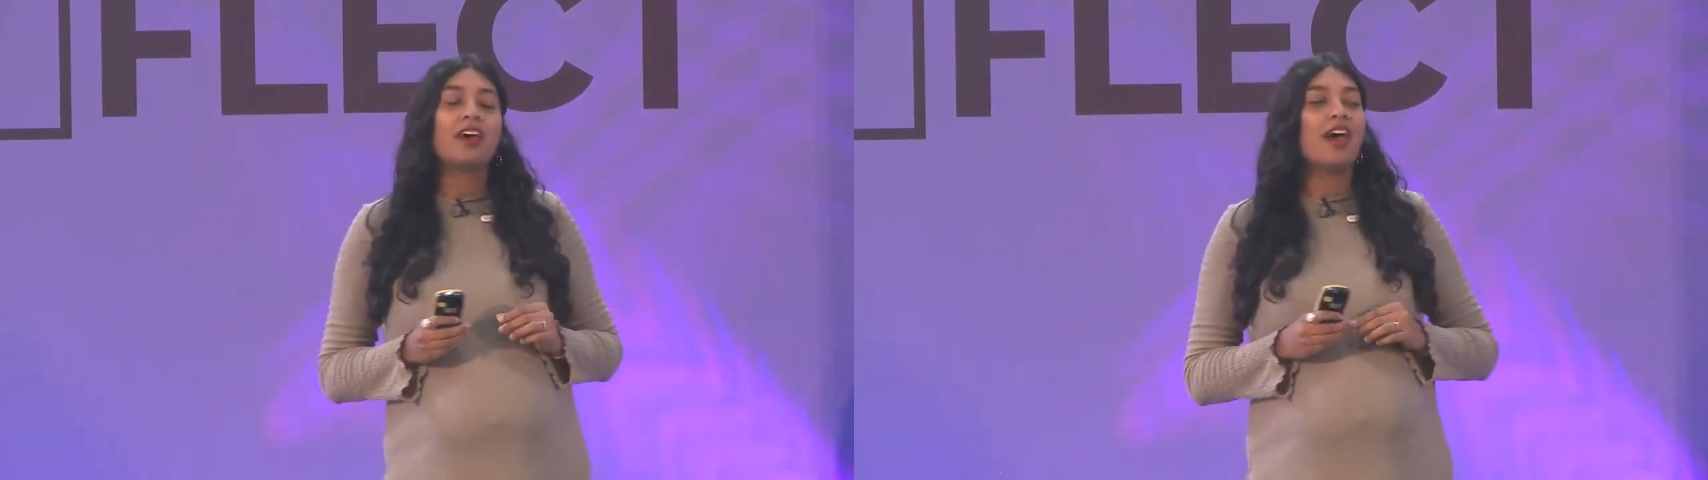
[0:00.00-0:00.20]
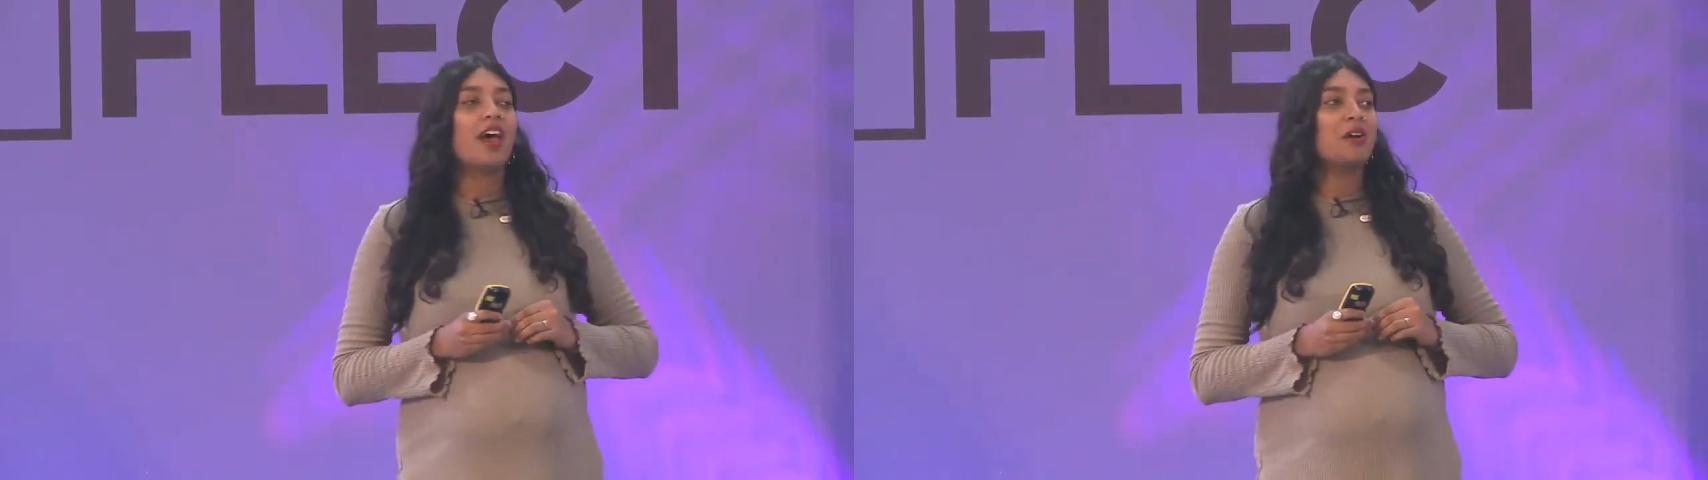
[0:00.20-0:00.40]

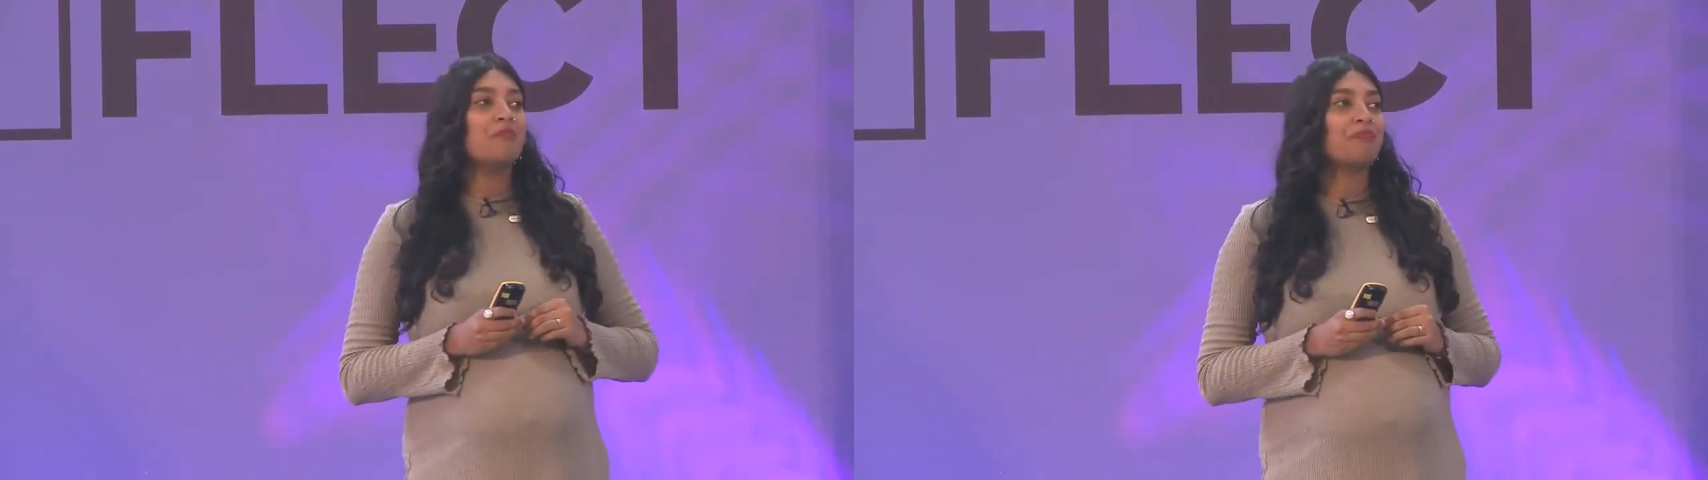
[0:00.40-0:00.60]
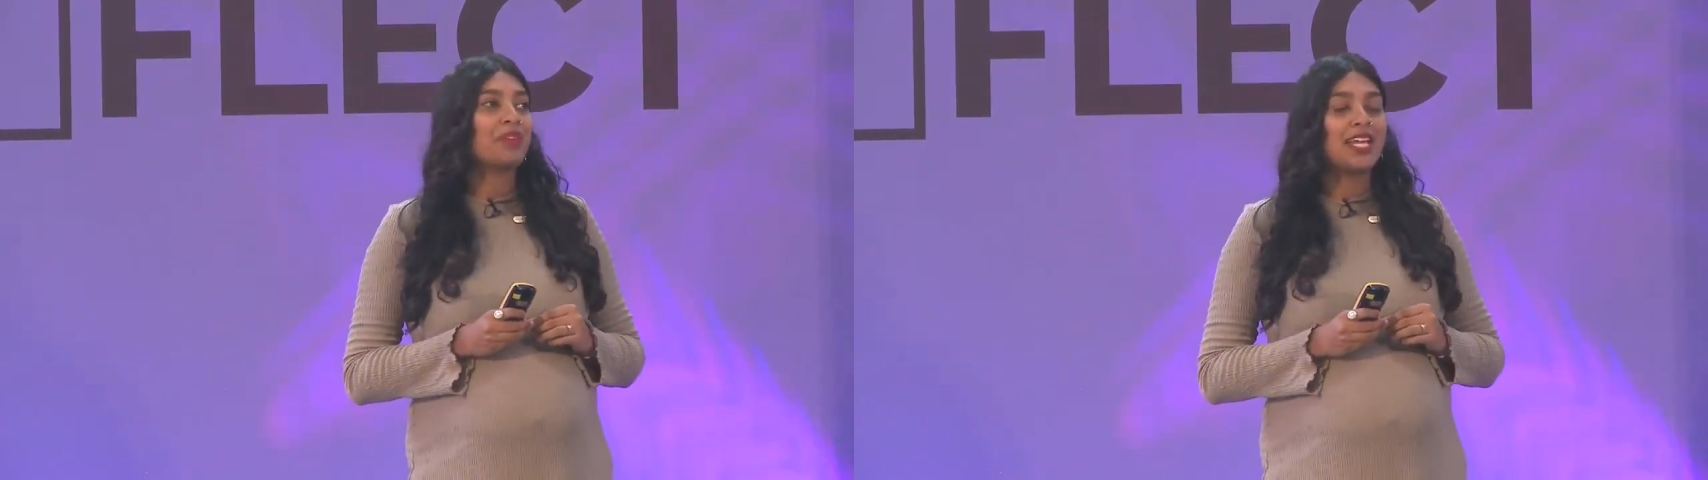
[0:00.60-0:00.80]

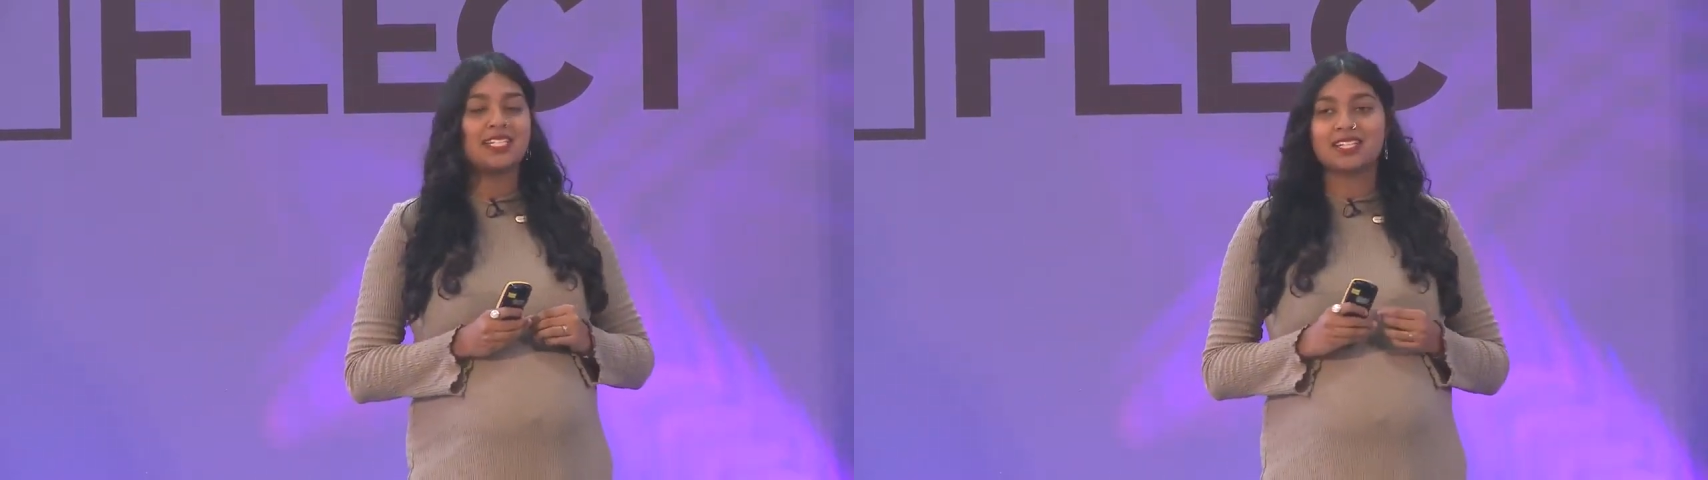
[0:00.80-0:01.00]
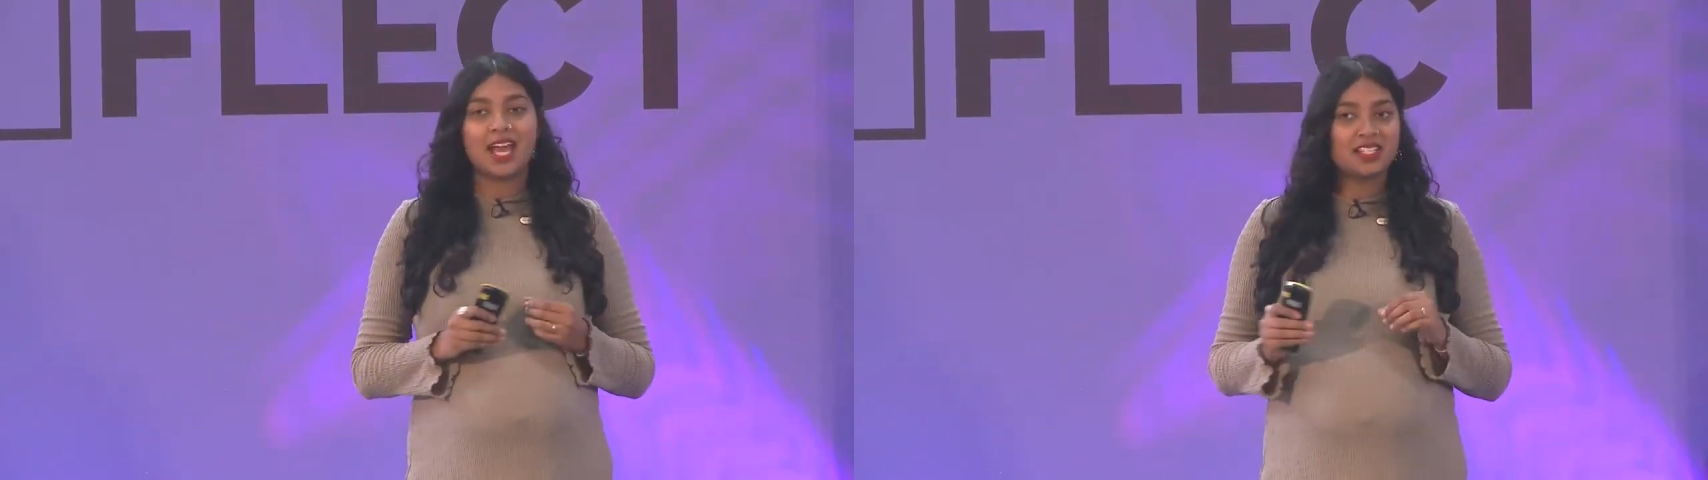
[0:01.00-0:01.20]
I
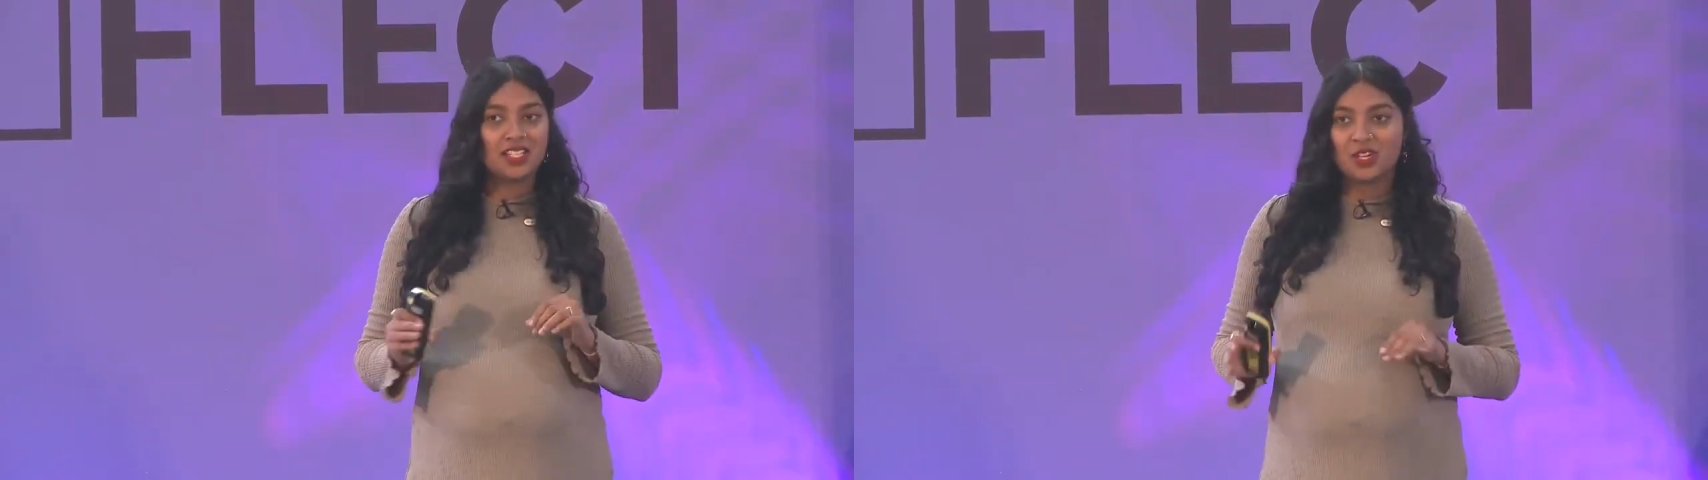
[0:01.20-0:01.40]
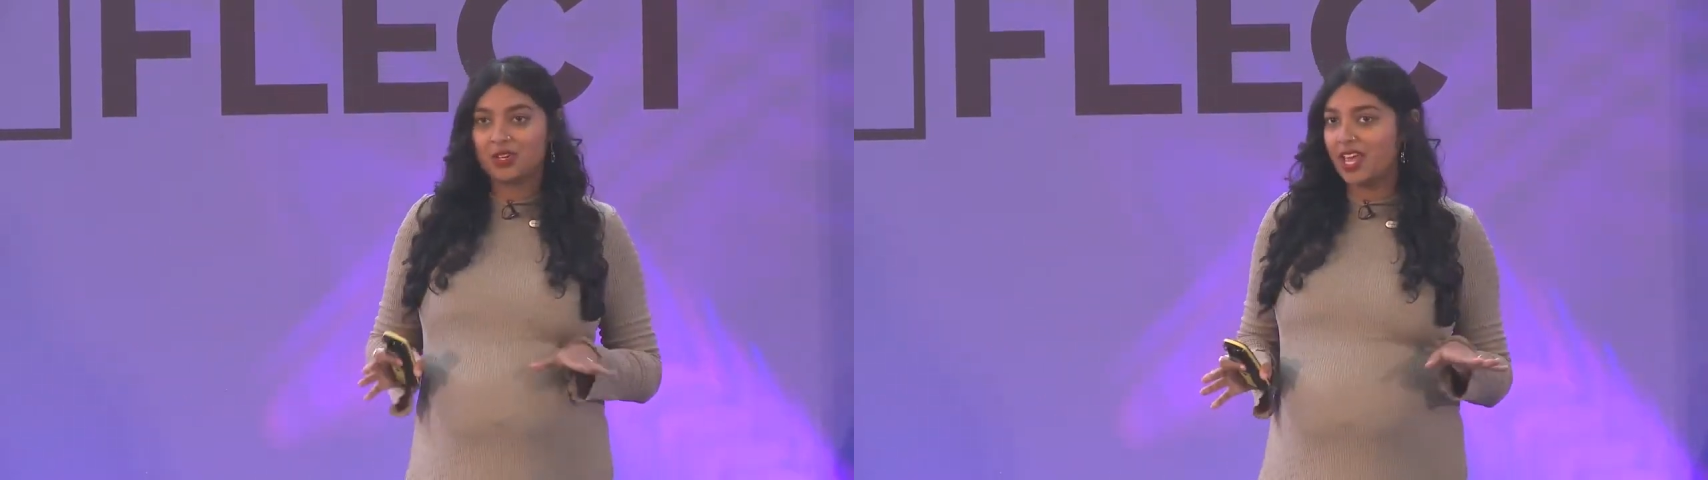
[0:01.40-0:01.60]
didn't get into the uni